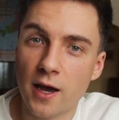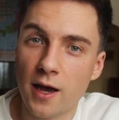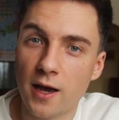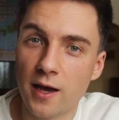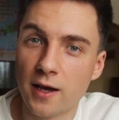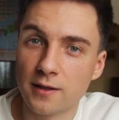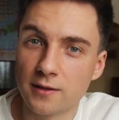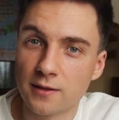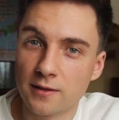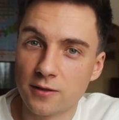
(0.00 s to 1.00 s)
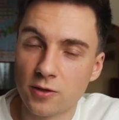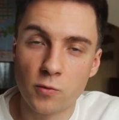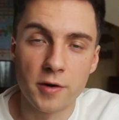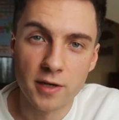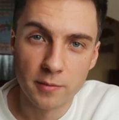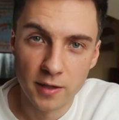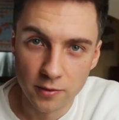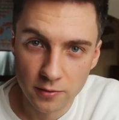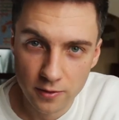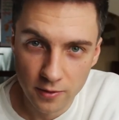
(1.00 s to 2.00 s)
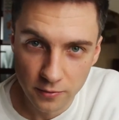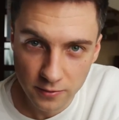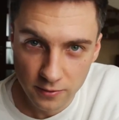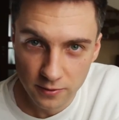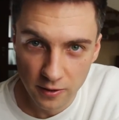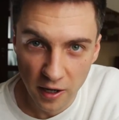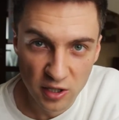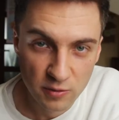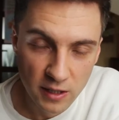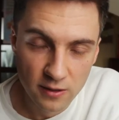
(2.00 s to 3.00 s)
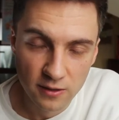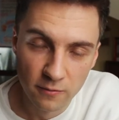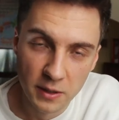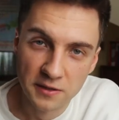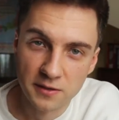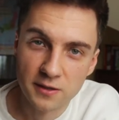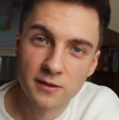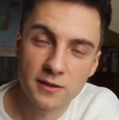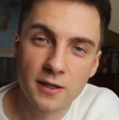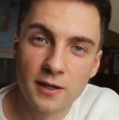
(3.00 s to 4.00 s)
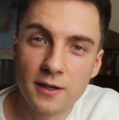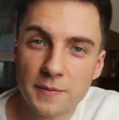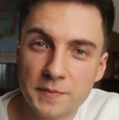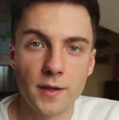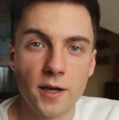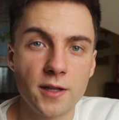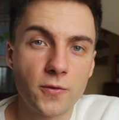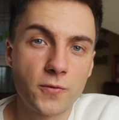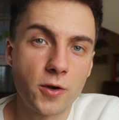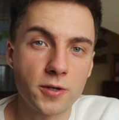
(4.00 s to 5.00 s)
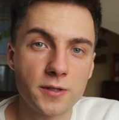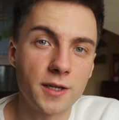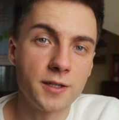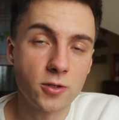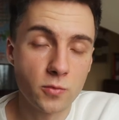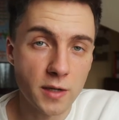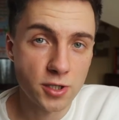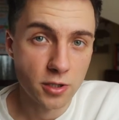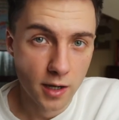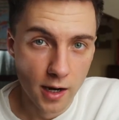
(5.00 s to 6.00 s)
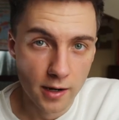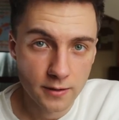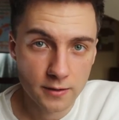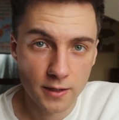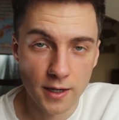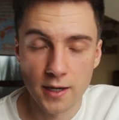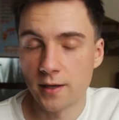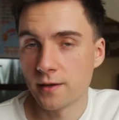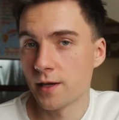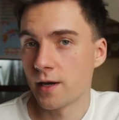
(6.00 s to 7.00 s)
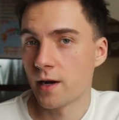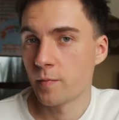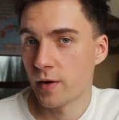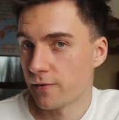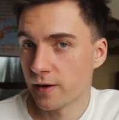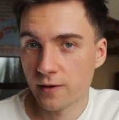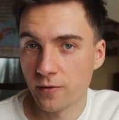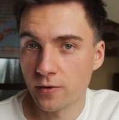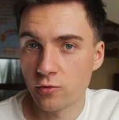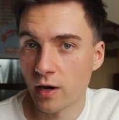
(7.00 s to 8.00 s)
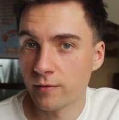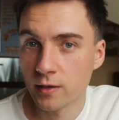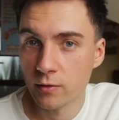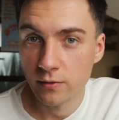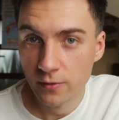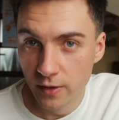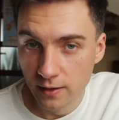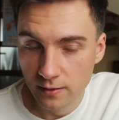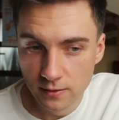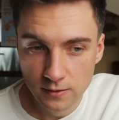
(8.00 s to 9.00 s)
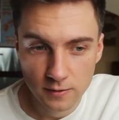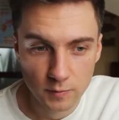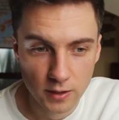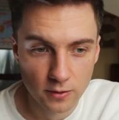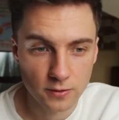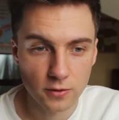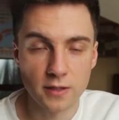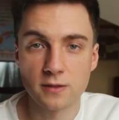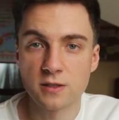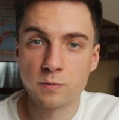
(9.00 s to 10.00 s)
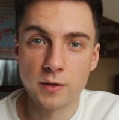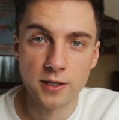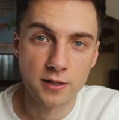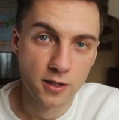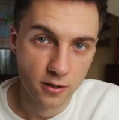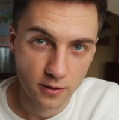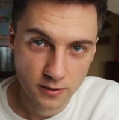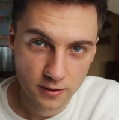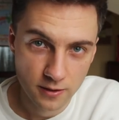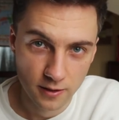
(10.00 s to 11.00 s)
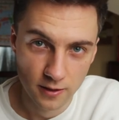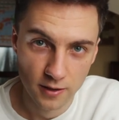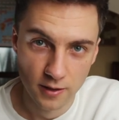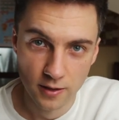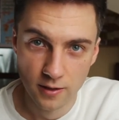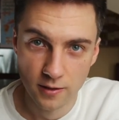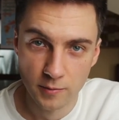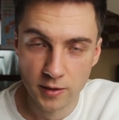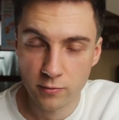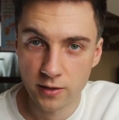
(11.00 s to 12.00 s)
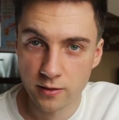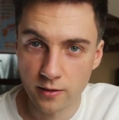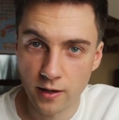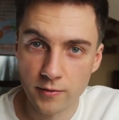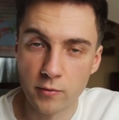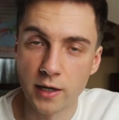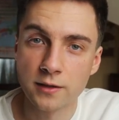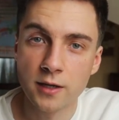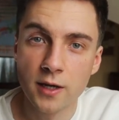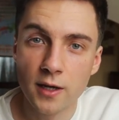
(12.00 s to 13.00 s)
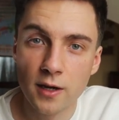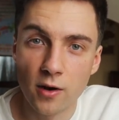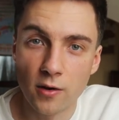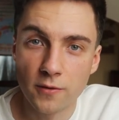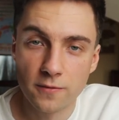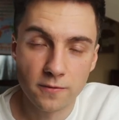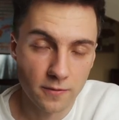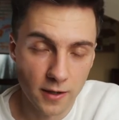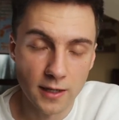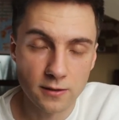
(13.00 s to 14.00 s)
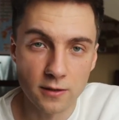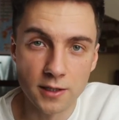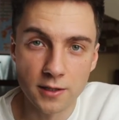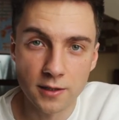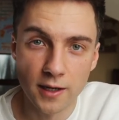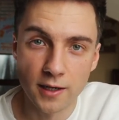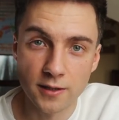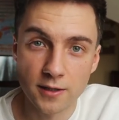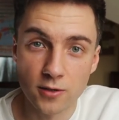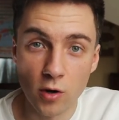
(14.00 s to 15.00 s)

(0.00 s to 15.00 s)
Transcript: and not worry about those expensive buses. And of course, I need to mention cars, and they are perfect for traveling with friends because you can split the cost between everyone of gasoline and